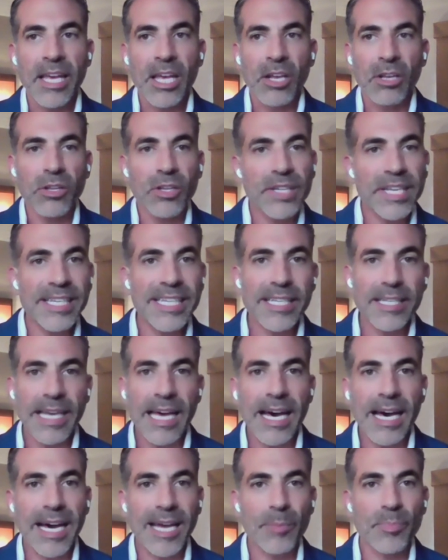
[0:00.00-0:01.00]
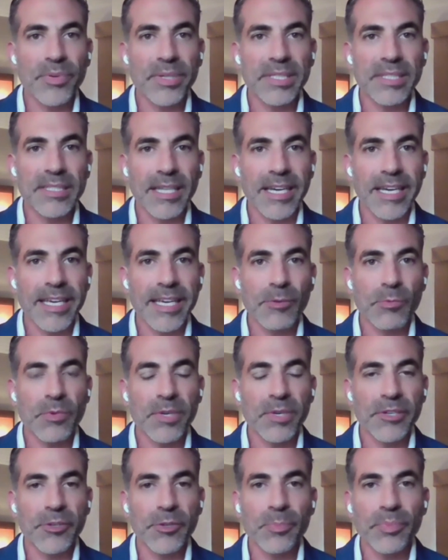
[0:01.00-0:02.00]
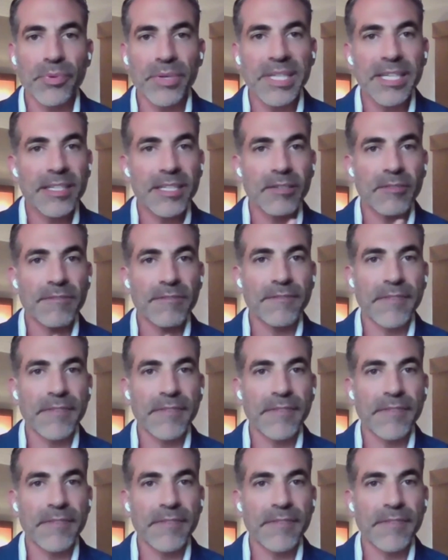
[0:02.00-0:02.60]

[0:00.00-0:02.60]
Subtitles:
looking at a hybrid diet where you're bringing in